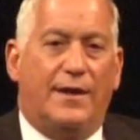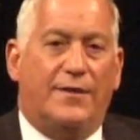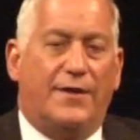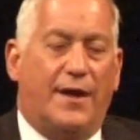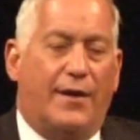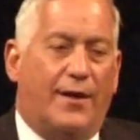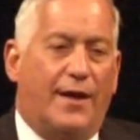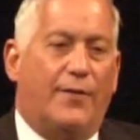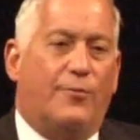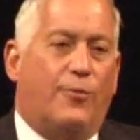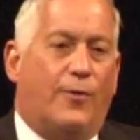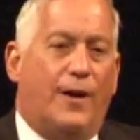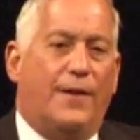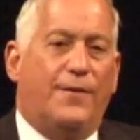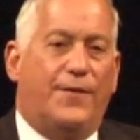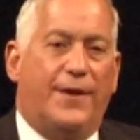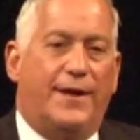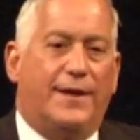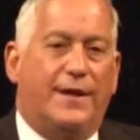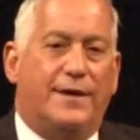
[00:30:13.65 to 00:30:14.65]
they all had
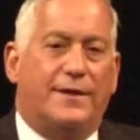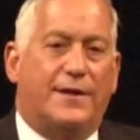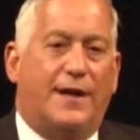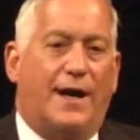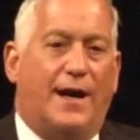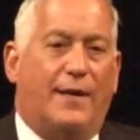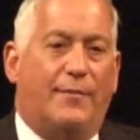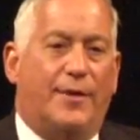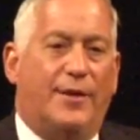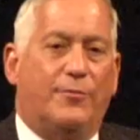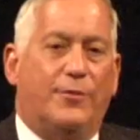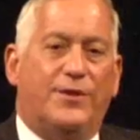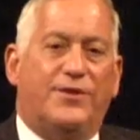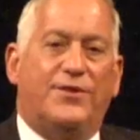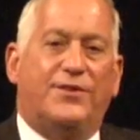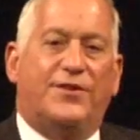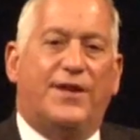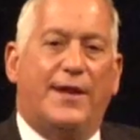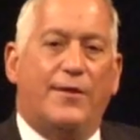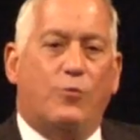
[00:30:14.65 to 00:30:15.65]
one thing in common, which
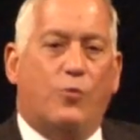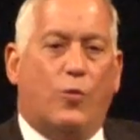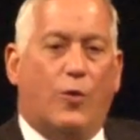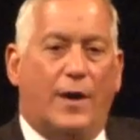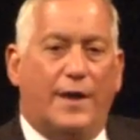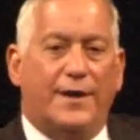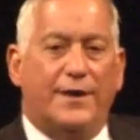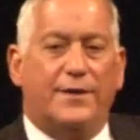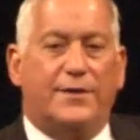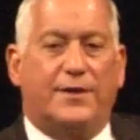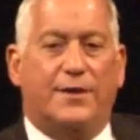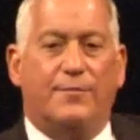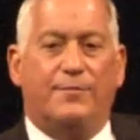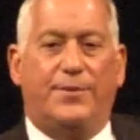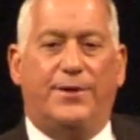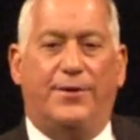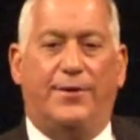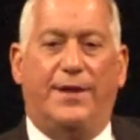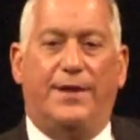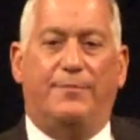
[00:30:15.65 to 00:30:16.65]
is they wanted
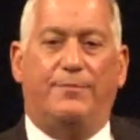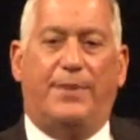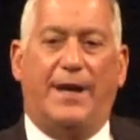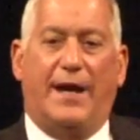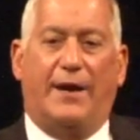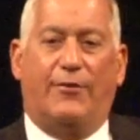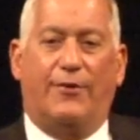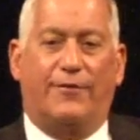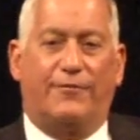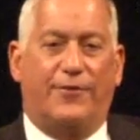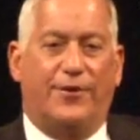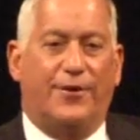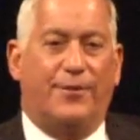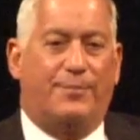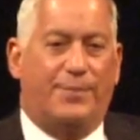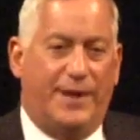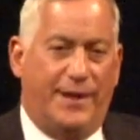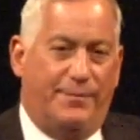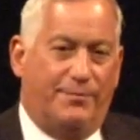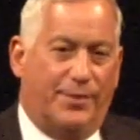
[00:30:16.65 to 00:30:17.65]
computing power for the
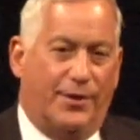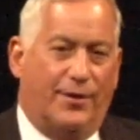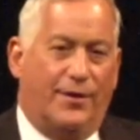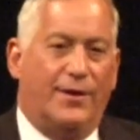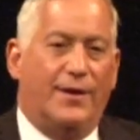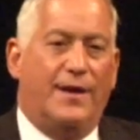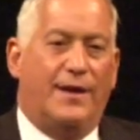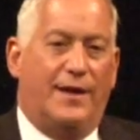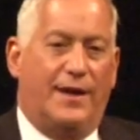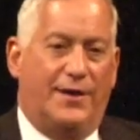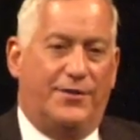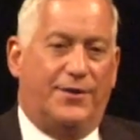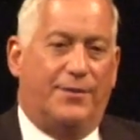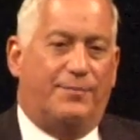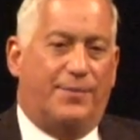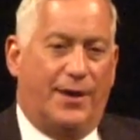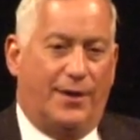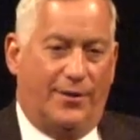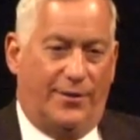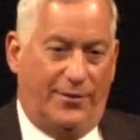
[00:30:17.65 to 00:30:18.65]
people as
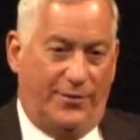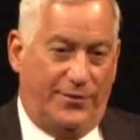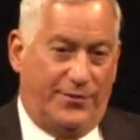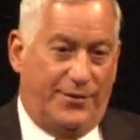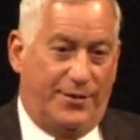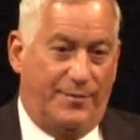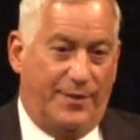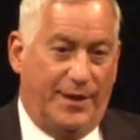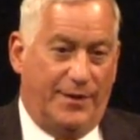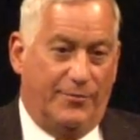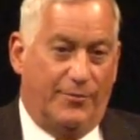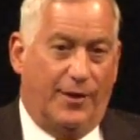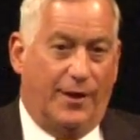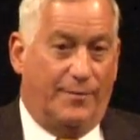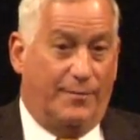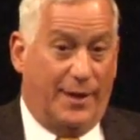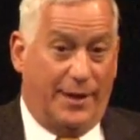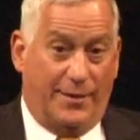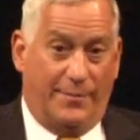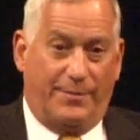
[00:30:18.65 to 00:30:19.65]
opposed to being
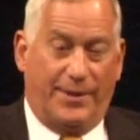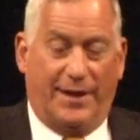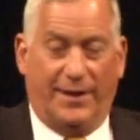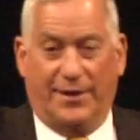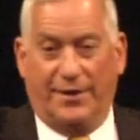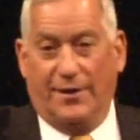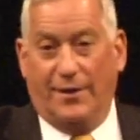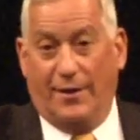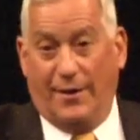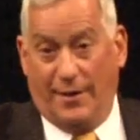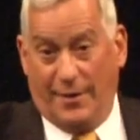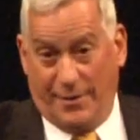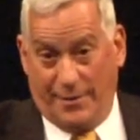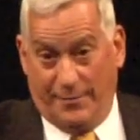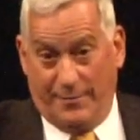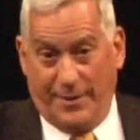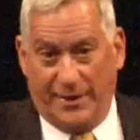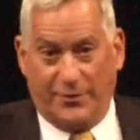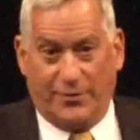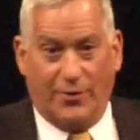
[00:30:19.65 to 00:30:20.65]
run by the Pentagon or
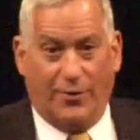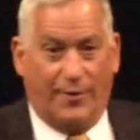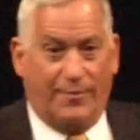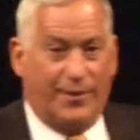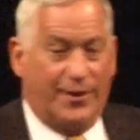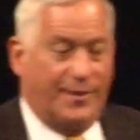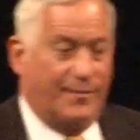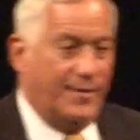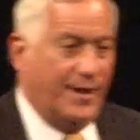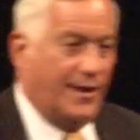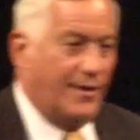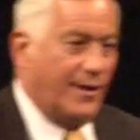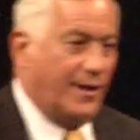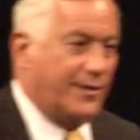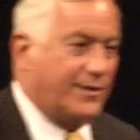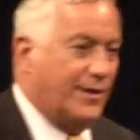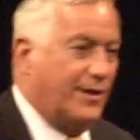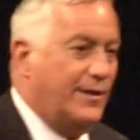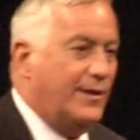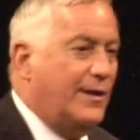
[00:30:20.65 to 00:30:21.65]
big corporate
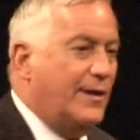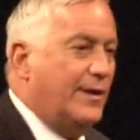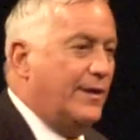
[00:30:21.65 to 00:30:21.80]
America,